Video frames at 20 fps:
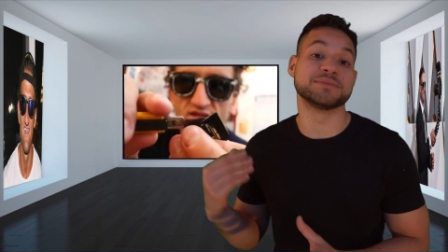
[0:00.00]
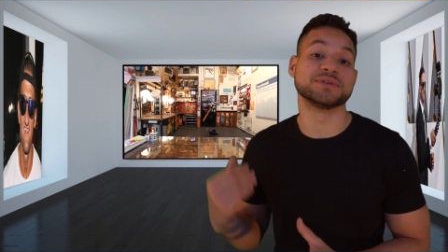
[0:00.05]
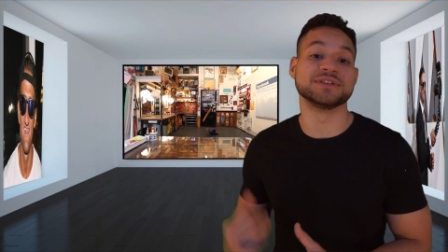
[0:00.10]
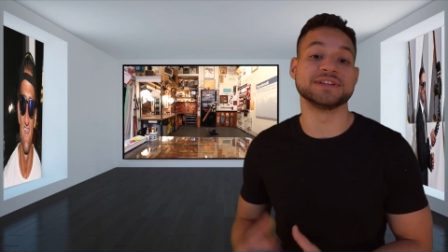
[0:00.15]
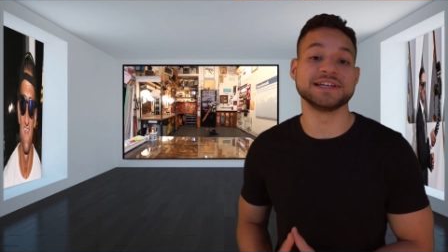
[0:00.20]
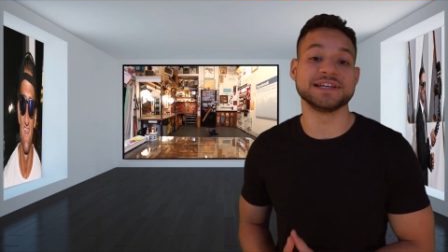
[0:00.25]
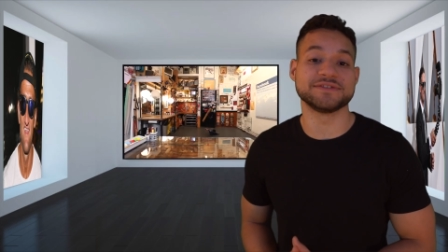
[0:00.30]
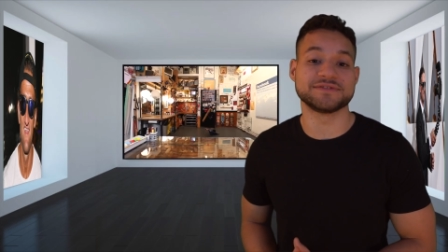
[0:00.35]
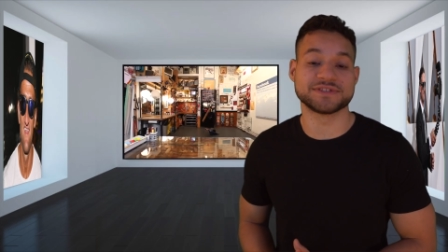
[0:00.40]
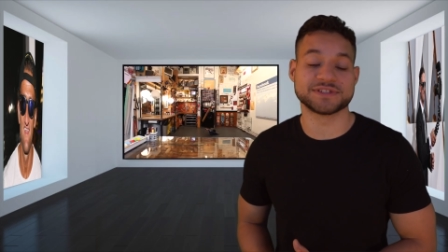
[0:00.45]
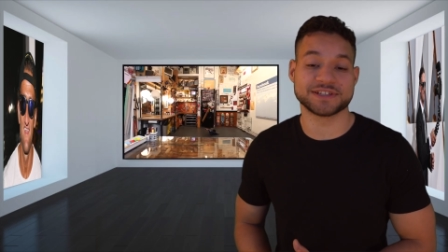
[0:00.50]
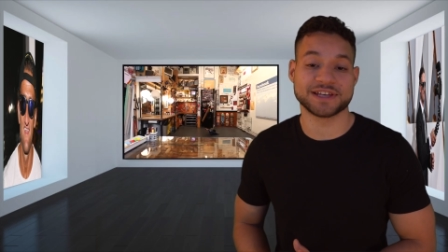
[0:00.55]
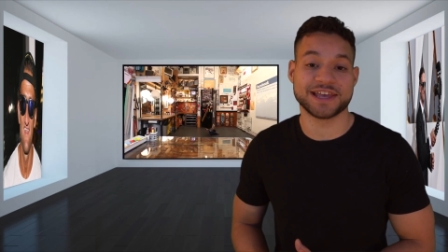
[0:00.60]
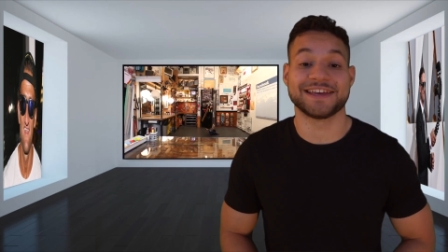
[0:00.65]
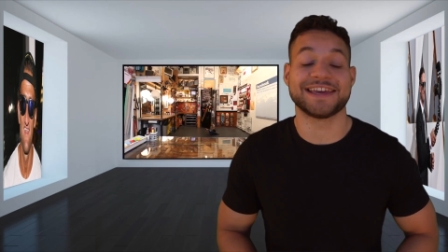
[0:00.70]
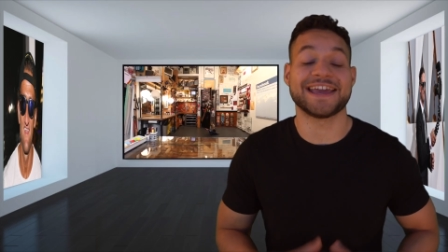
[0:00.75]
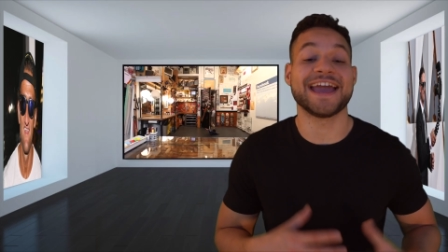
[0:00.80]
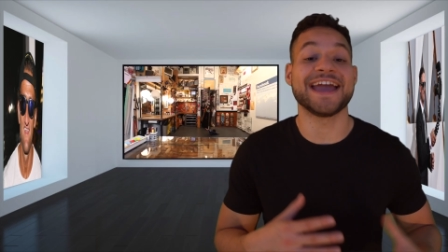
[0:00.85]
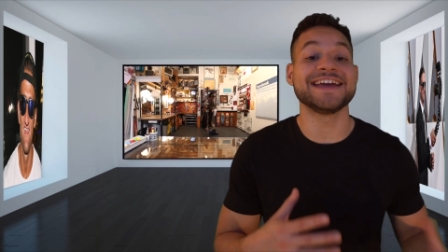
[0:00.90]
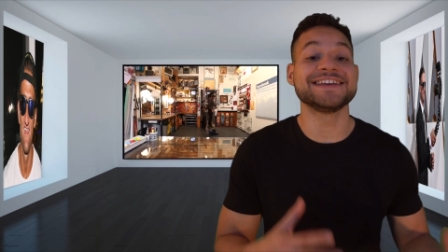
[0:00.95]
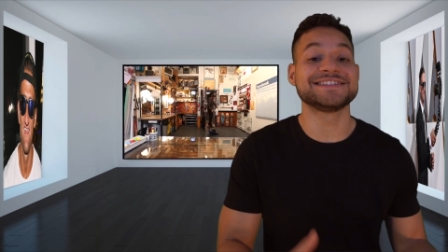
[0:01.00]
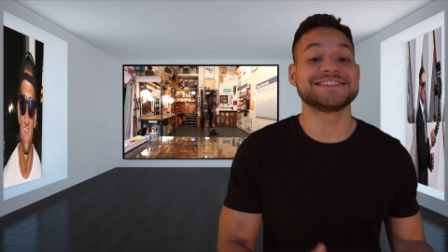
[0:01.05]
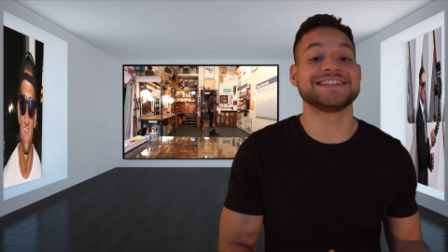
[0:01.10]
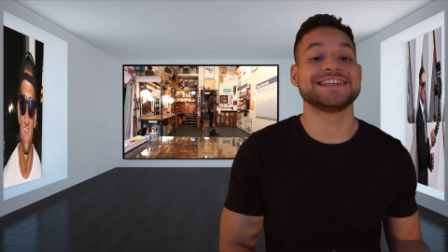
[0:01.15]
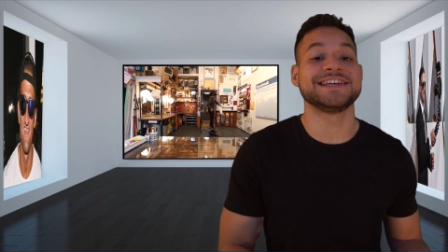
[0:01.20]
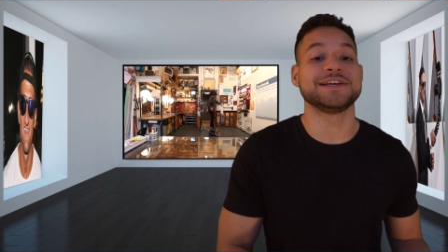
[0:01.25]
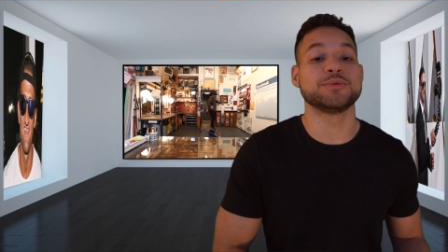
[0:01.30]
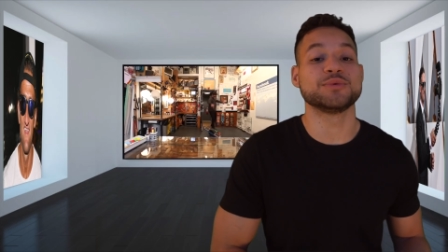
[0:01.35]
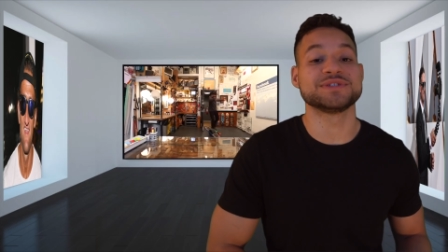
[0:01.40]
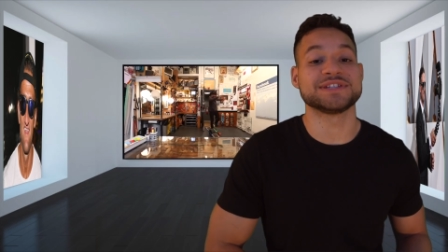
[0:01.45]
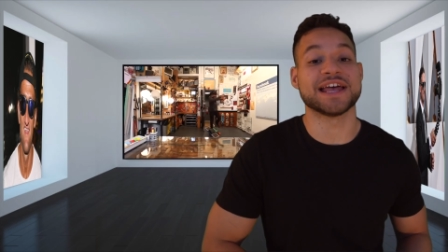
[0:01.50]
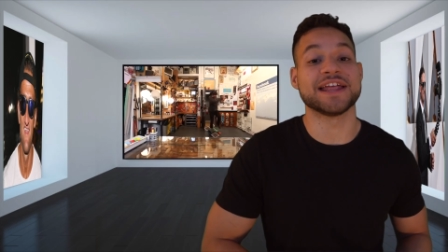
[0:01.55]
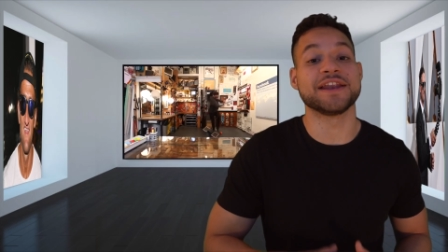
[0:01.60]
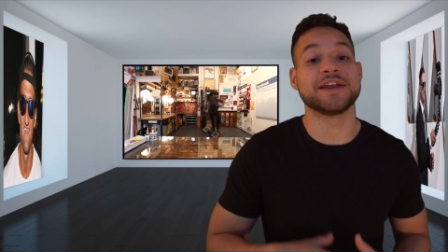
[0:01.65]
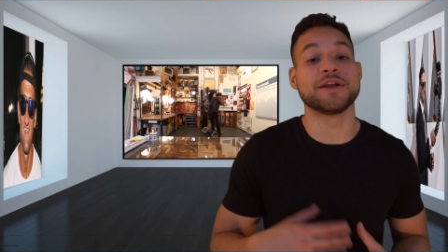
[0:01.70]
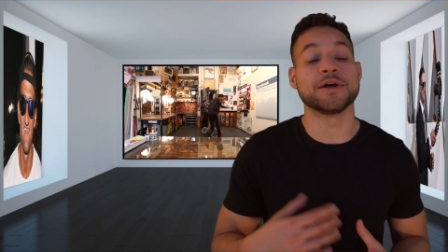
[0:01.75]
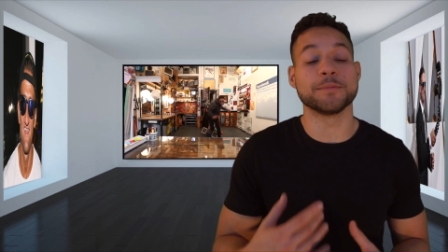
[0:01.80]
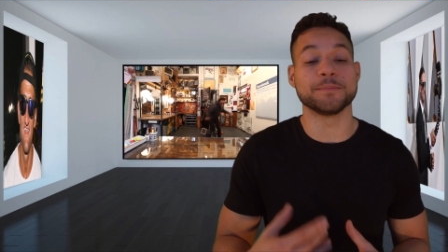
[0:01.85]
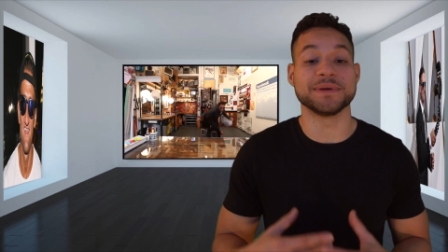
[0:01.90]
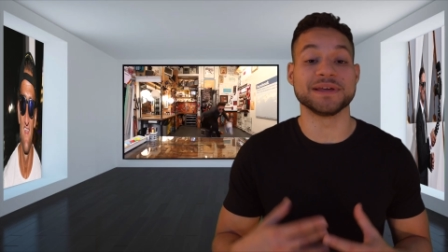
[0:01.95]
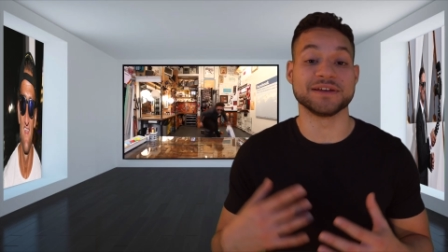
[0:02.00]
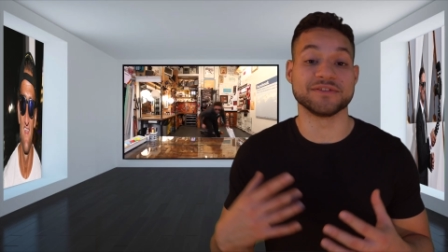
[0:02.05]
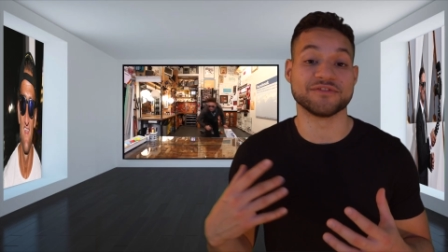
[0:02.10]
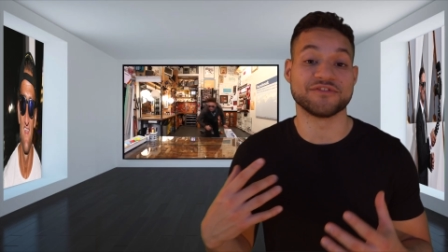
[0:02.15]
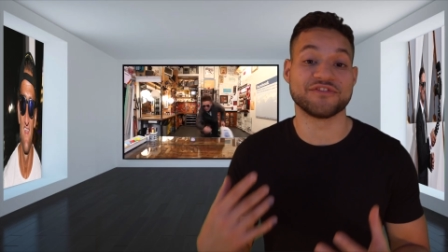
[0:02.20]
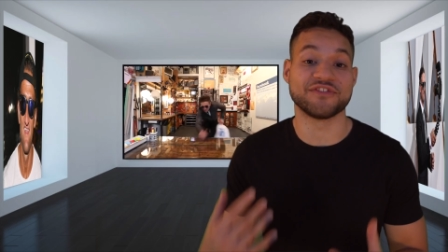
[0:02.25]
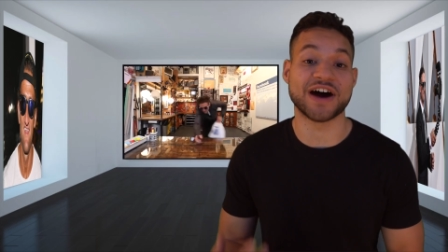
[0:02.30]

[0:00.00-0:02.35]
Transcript: beliefs, Casey ended up being